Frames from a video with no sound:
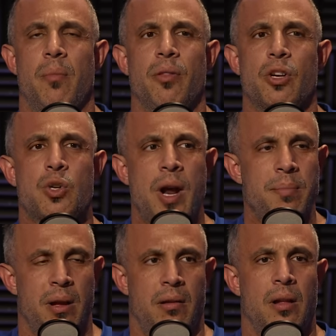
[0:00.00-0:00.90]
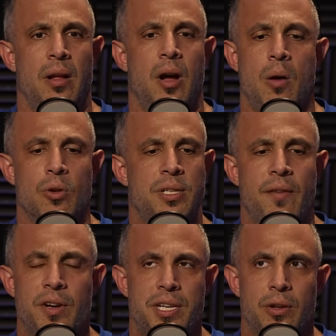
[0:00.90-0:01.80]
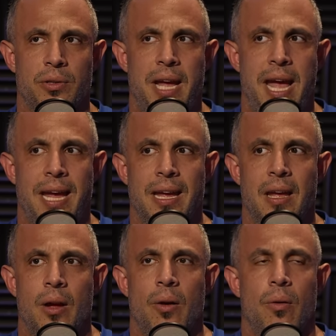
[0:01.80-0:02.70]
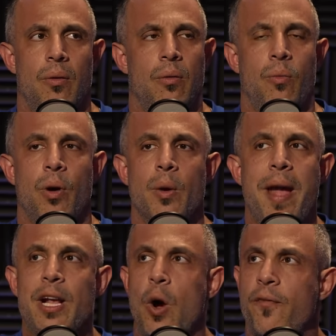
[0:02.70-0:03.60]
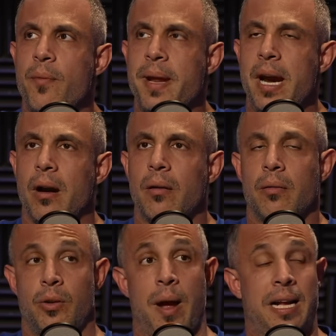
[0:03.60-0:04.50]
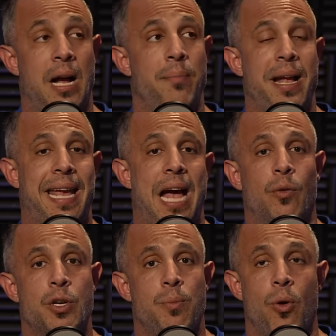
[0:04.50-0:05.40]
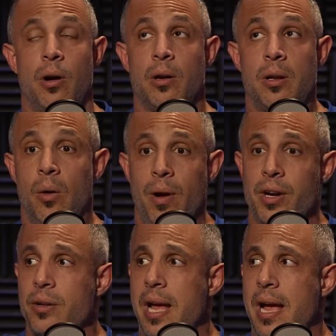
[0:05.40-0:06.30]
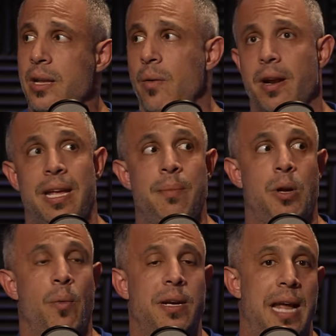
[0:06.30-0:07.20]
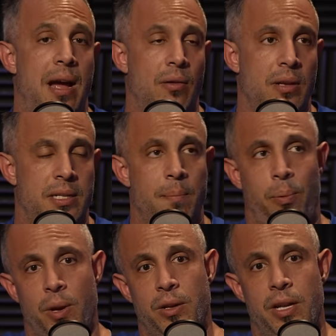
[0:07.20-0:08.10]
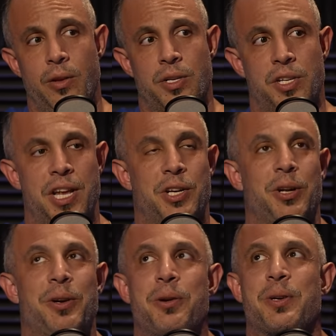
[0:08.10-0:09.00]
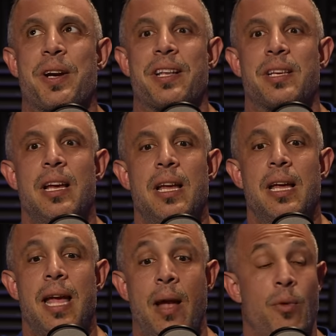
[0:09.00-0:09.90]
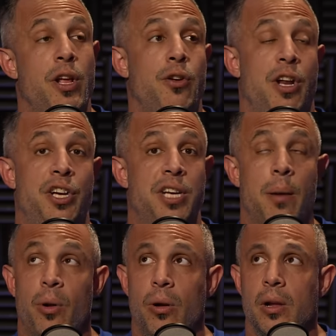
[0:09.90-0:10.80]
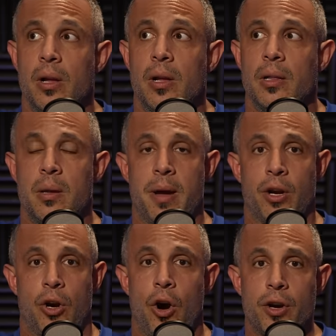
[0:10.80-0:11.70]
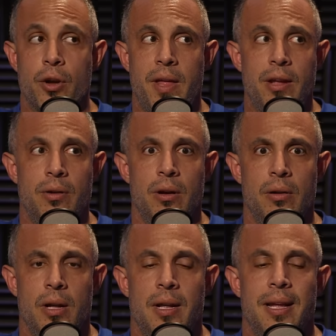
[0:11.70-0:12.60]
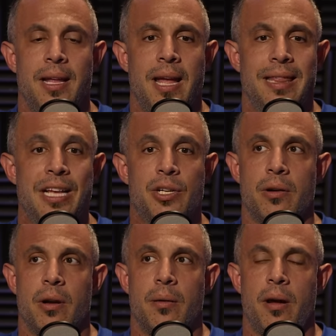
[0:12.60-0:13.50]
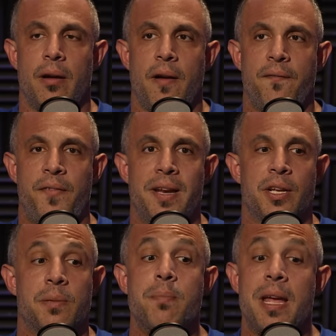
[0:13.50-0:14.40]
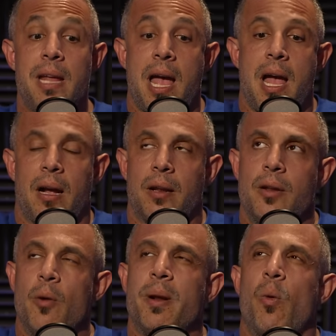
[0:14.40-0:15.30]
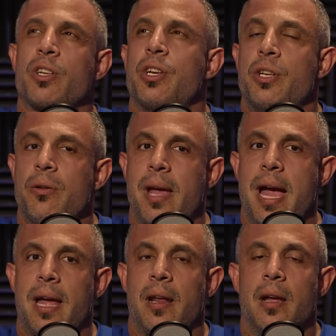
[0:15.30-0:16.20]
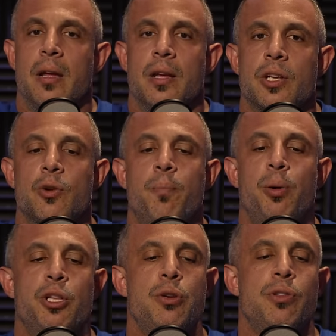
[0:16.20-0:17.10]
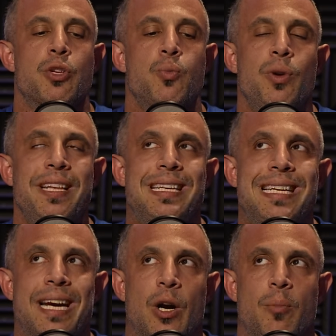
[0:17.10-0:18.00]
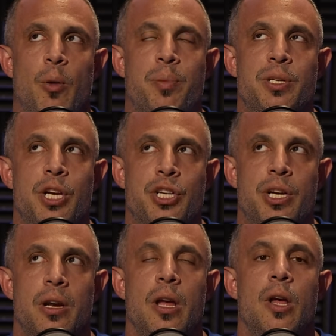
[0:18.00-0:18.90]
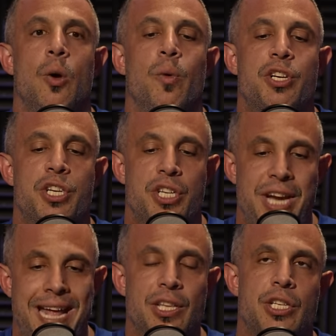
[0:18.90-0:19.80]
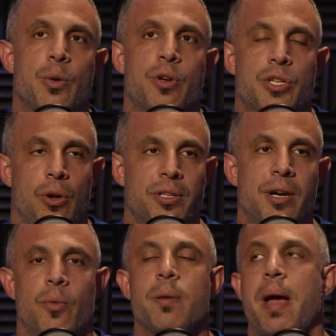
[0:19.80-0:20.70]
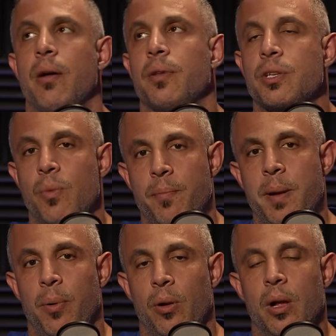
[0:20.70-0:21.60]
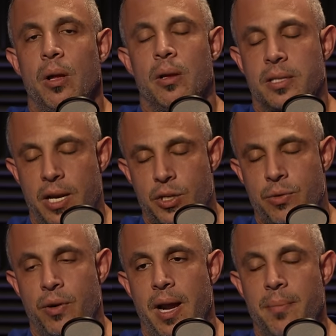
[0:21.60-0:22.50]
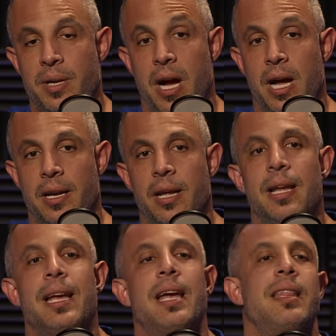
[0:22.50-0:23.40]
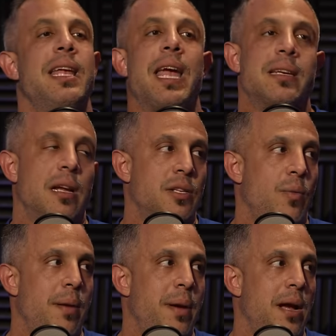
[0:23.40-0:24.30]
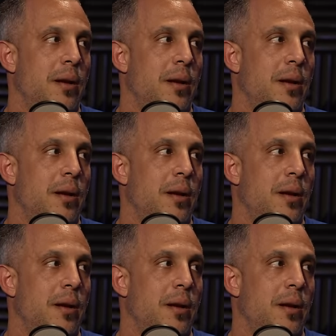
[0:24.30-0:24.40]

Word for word: I'm on the treadmill almost every single day. Where do I go from here? Do I cut my calories more? You don't want to do that. You don't want to keep going down. At some point, you need those essential nutrients. And what are you going to Double the amount of cardio that you do? Unless you're a, a fitness maniac, nobody wants to do that. So it puts you in this really terrible position which tends to result in a rebound. This is when people say, screw it, I'm done, and they gain tons of weight back.